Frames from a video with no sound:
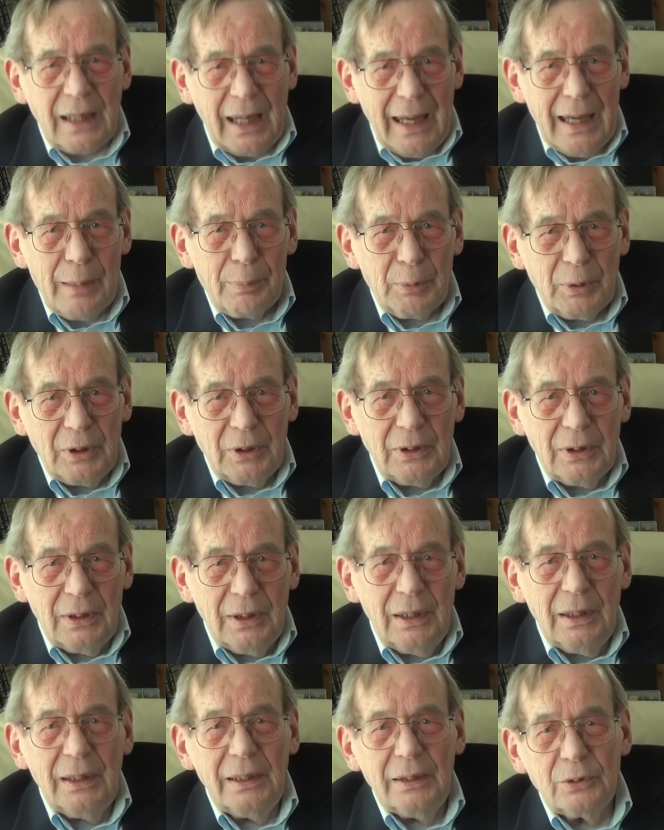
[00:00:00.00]
happen
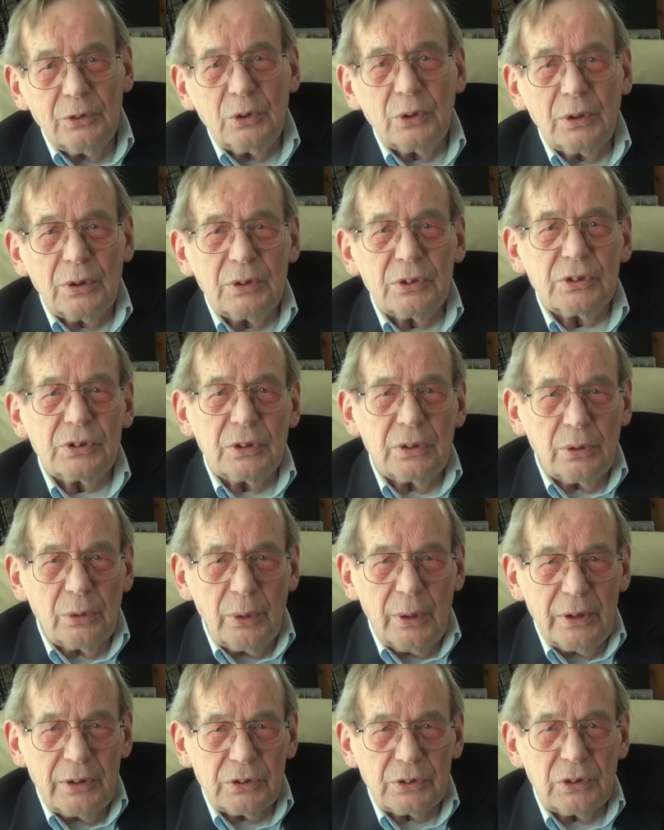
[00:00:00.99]
into
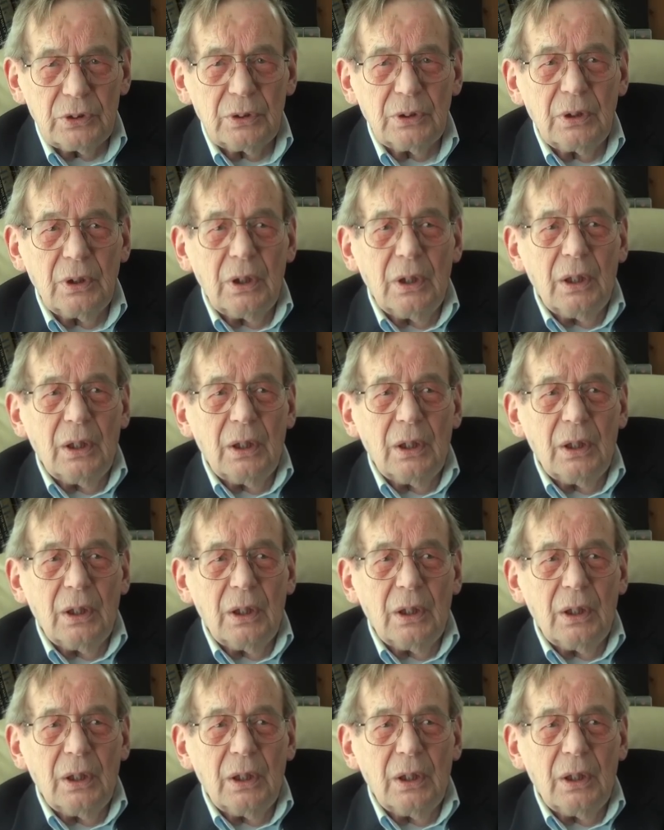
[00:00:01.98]
consideration